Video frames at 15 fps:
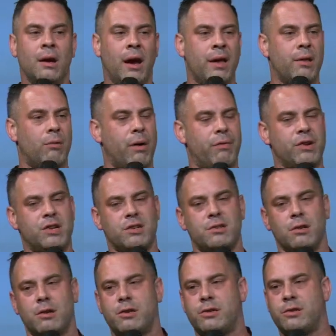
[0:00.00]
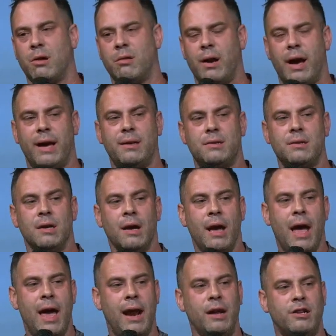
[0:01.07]
and the river just looks so nice,
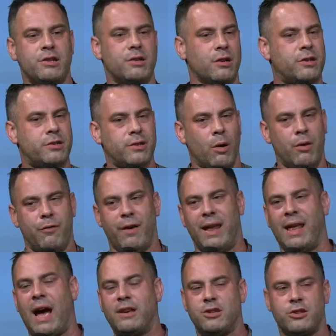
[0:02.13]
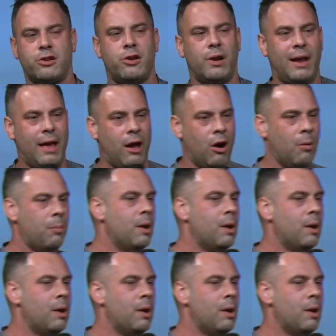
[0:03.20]
and it just looks so inviting. I just couldn't help